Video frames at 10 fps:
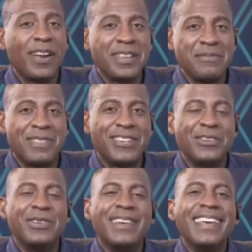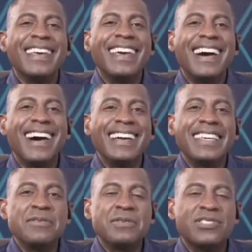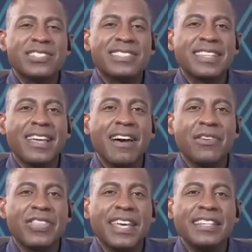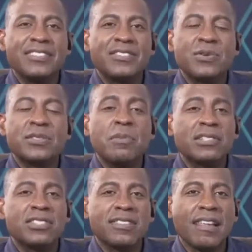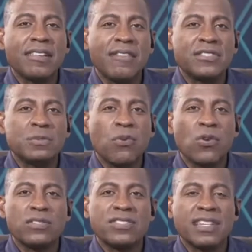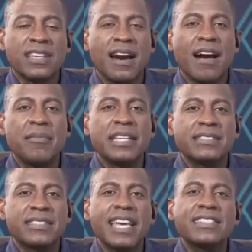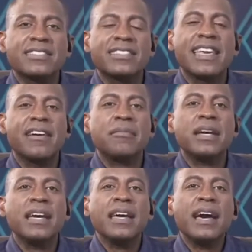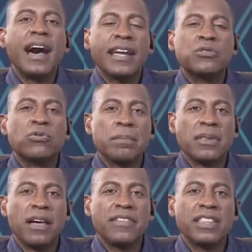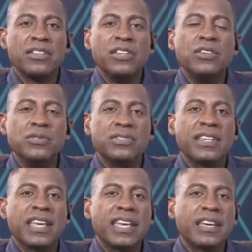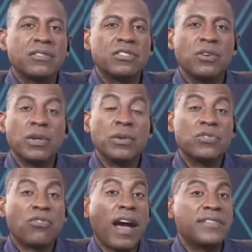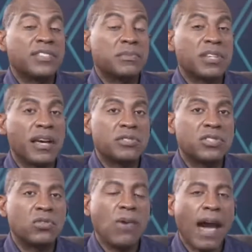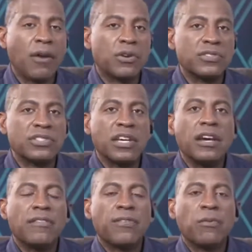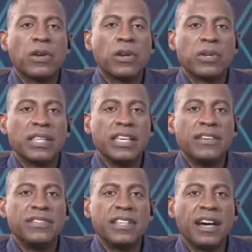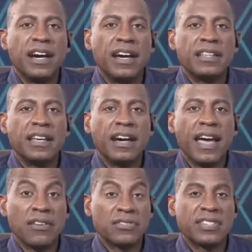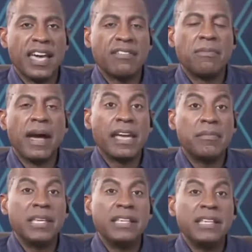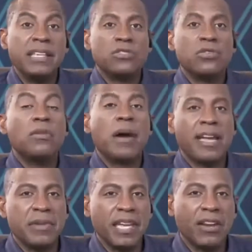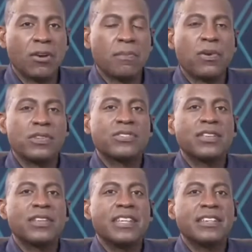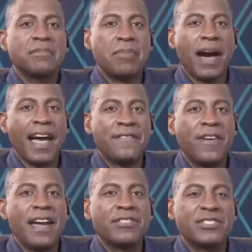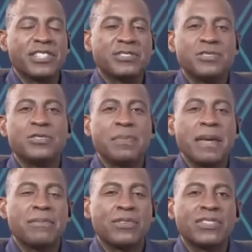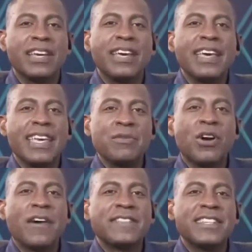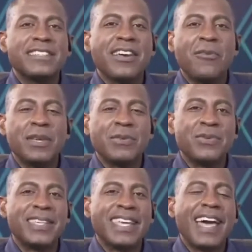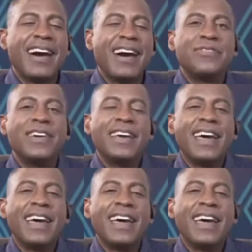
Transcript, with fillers: want him to. Uh, he was just in love with it. And so, as much as I loved sports and comedies, thanks to him, I grew up loving the news. And, you know, we would drive sometimes two hours from where we lived uh, uh, outside of Miami to the Miami airport so that he could buy five or six newspapers. He would often tell me we would get out of